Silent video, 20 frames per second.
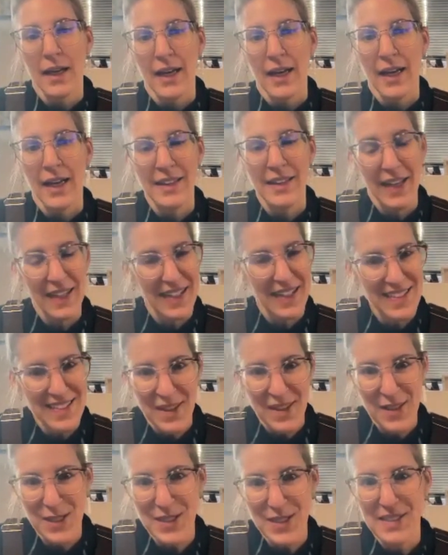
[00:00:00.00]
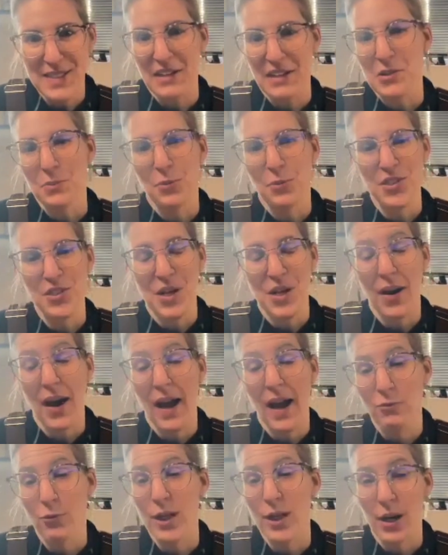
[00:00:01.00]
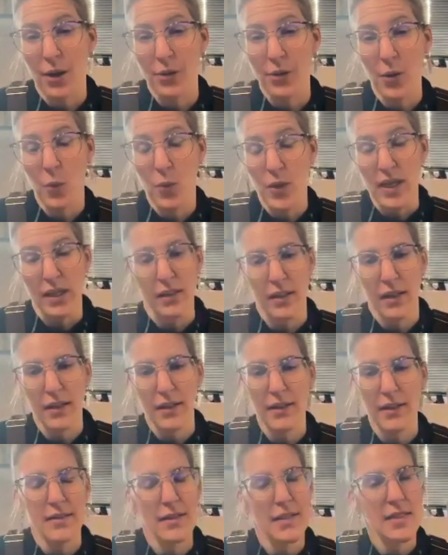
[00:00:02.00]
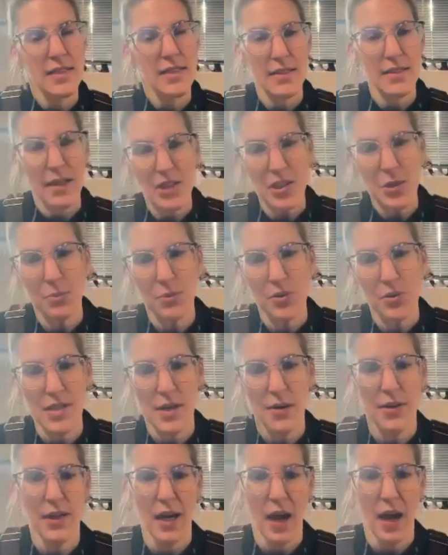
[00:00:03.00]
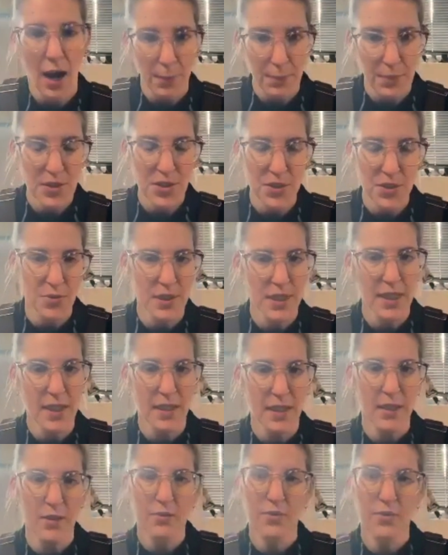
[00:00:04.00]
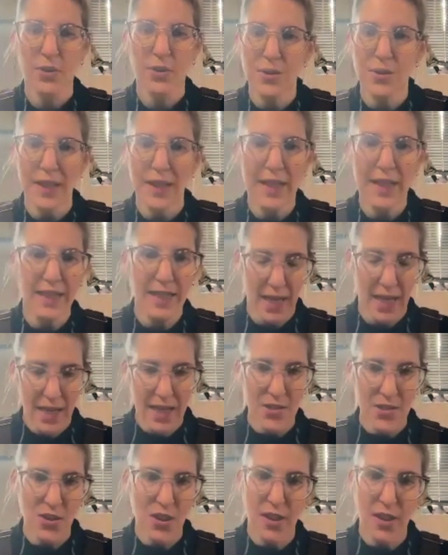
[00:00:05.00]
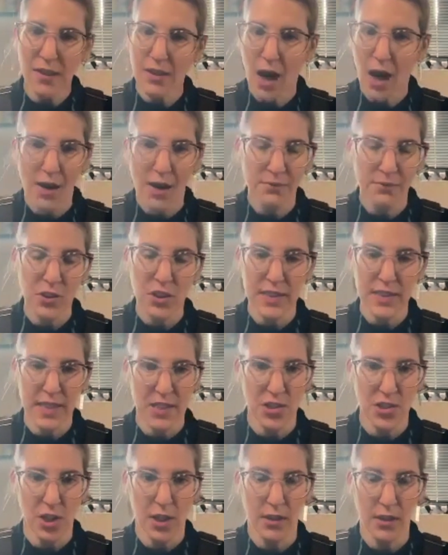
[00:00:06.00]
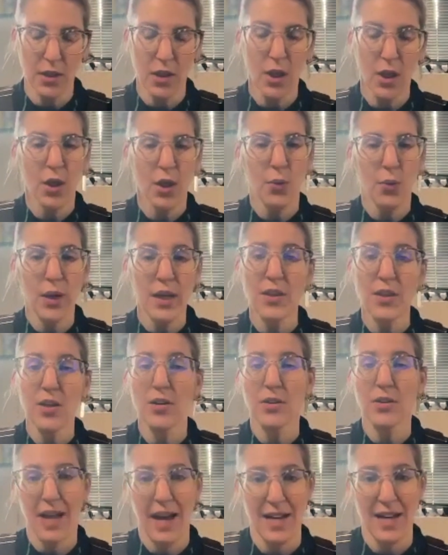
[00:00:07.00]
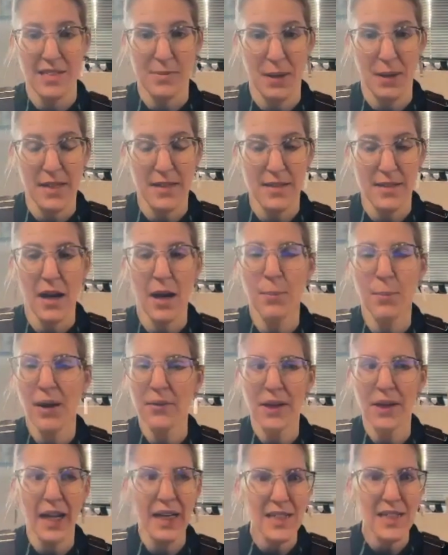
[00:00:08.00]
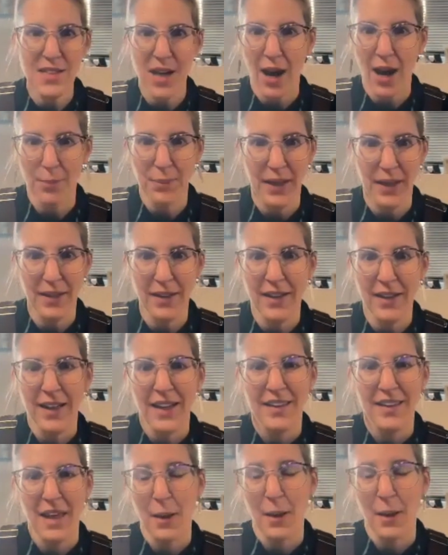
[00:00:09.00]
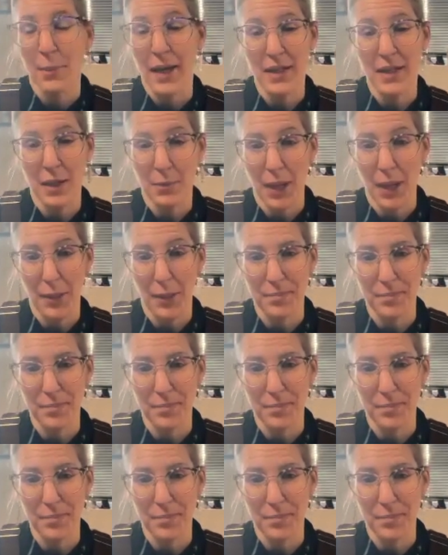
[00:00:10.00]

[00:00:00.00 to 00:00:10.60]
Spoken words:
And like I said, the discussion boards are every other week. And the discussion boards are an opportunity for you to engage in conversation with your classmates about any topic that might come up.